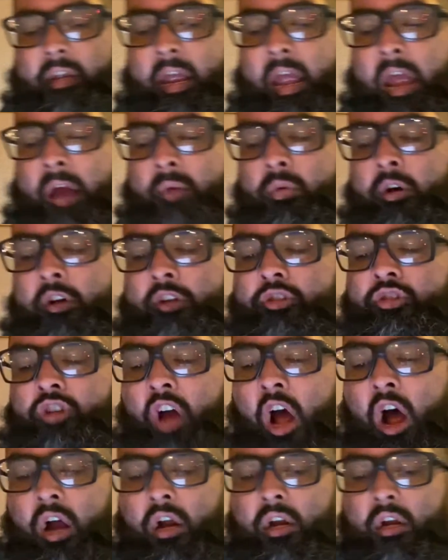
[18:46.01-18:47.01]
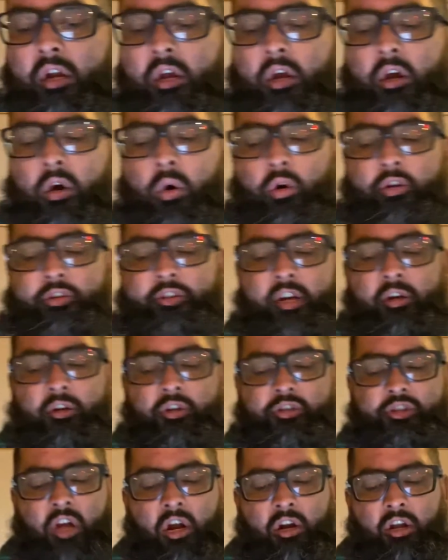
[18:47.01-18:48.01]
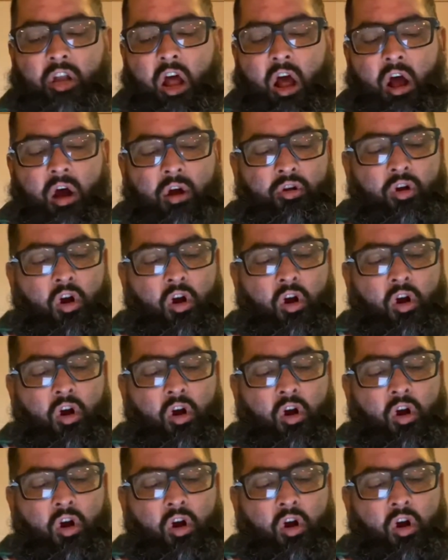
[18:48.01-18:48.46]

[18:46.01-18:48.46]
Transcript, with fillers: and one jot or tittle shall not